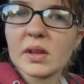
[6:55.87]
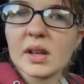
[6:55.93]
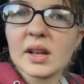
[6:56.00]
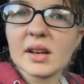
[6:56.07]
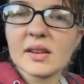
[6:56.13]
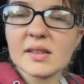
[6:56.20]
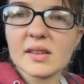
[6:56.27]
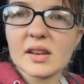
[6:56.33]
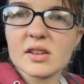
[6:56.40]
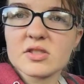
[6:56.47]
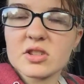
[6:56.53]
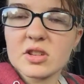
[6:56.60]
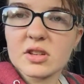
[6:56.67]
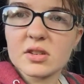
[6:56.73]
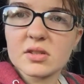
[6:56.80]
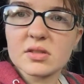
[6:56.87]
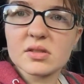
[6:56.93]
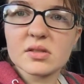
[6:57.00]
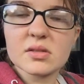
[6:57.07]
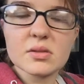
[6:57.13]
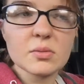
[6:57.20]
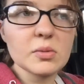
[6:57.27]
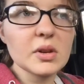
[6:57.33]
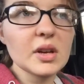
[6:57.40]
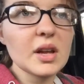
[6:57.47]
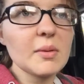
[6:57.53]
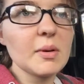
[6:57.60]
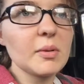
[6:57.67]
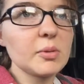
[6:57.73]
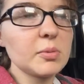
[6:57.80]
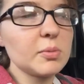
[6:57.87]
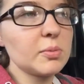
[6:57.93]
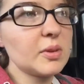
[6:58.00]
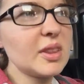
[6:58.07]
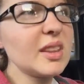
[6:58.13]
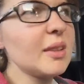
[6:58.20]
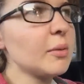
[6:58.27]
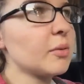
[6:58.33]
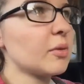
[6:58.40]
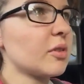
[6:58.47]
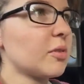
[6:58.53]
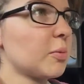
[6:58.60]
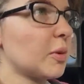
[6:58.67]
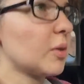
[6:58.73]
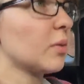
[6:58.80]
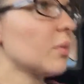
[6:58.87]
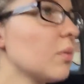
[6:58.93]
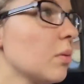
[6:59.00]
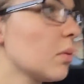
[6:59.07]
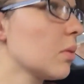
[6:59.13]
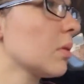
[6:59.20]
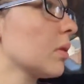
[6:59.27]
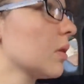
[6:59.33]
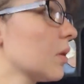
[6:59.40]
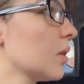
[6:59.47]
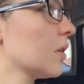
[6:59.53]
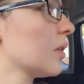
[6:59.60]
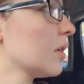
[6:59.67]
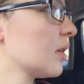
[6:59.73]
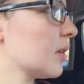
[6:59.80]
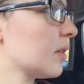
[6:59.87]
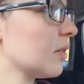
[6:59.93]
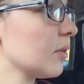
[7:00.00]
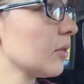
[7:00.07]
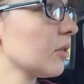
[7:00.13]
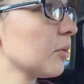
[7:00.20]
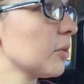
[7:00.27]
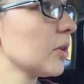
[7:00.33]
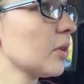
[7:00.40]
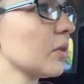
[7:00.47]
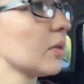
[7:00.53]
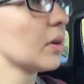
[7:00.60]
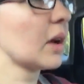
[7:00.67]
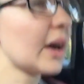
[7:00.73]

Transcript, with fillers: Anastasia's, what it came out with, I think that was Rasputin. Is it Rasputin?